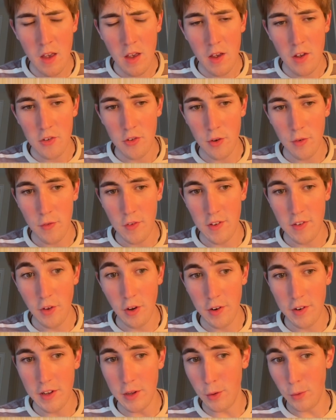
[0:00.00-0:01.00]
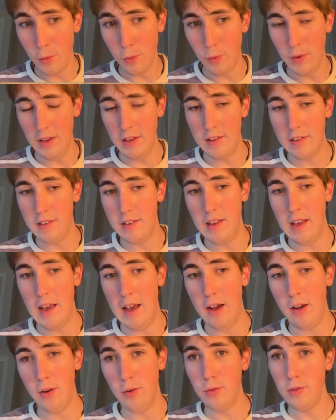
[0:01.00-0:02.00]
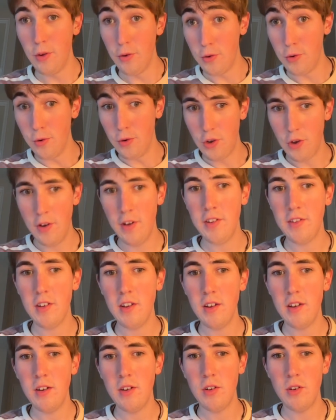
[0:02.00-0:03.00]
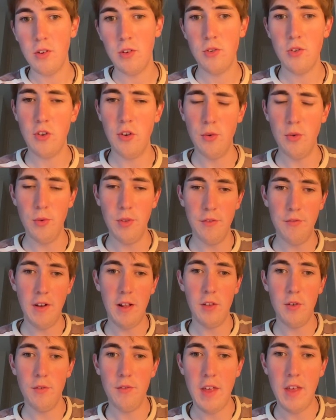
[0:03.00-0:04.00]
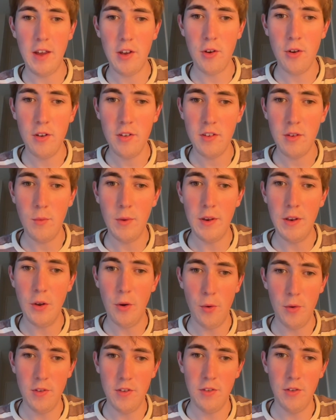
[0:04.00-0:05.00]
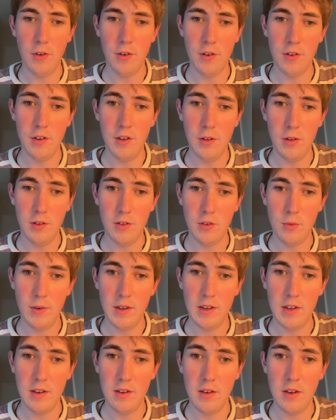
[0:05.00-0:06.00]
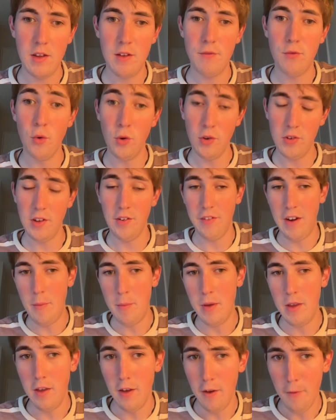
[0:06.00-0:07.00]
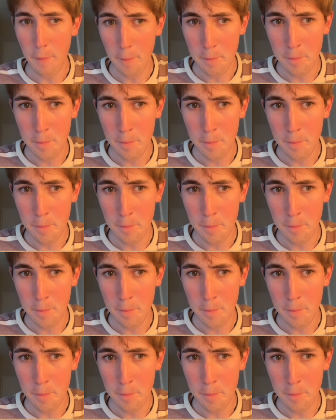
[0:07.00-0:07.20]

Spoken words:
So if it's not nil, we set our local cursor to the value of that cursor. We know it's not nil, so we can force unwrap it here.